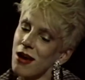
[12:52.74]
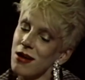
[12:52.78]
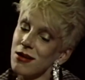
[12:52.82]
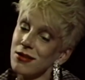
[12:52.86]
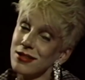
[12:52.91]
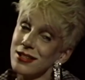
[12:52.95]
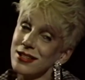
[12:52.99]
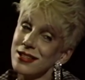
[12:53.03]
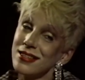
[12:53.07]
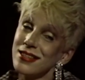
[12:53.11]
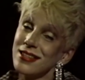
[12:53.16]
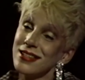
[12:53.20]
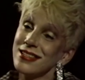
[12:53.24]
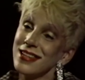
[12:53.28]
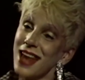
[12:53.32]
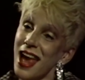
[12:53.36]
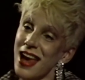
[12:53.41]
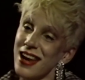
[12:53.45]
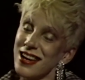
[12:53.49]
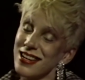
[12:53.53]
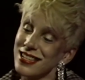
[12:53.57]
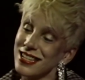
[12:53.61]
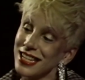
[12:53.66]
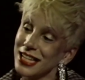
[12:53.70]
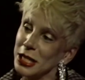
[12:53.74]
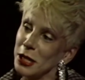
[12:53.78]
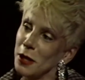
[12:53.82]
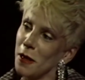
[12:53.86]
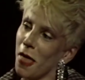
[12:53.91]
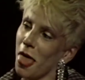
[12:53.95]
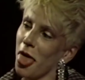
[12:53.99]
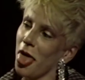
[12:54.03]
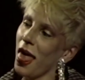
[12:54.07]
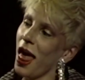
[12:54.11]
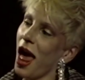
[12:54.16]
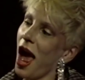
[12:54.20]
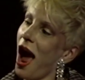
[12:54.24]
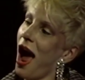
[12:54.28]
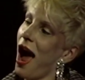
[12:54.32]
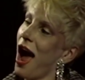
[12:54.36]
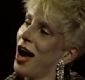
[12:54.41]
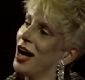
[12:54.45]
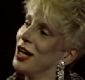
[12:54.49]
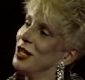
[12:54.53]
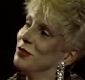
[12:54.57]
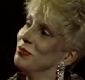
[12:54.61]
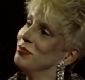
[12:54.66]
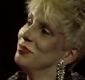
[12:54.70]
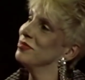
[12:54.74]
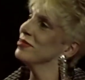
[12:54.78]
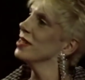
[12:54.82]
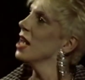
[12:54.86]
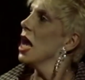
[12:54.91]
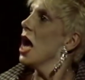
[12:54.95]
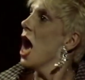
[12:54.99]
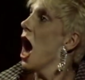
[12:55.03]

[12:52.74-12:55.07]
totally sedate. Okay, darling. Um,